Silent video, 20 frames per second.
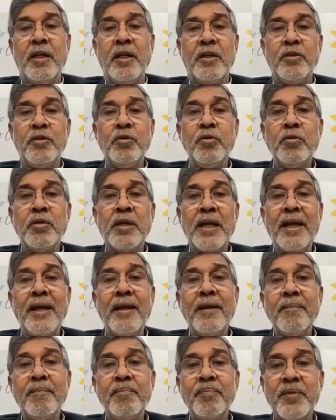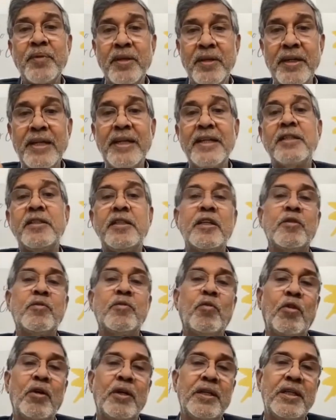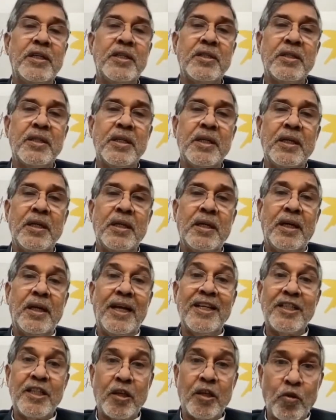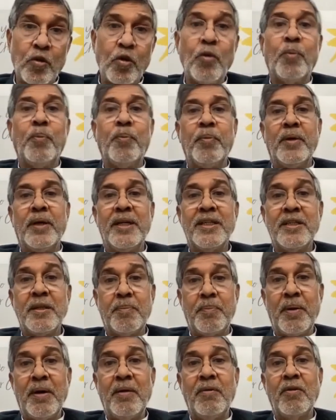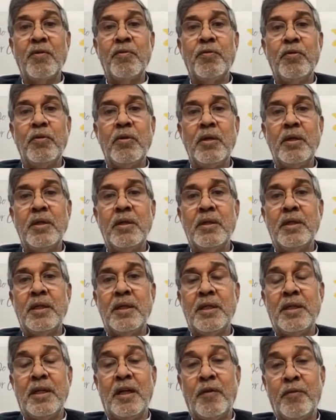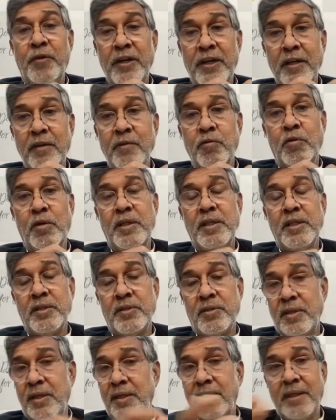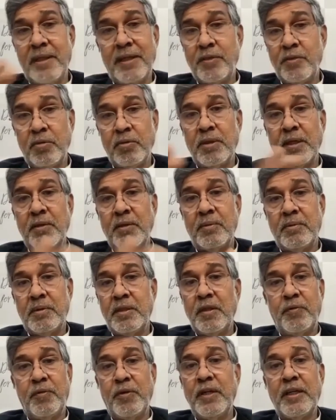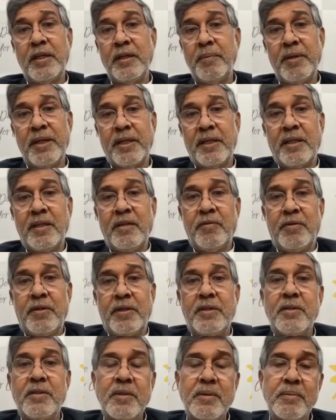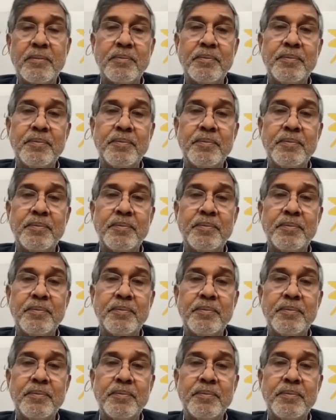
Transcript: you can raise this voice as a group, as a powerful African voice, and that you can definitely make a difference.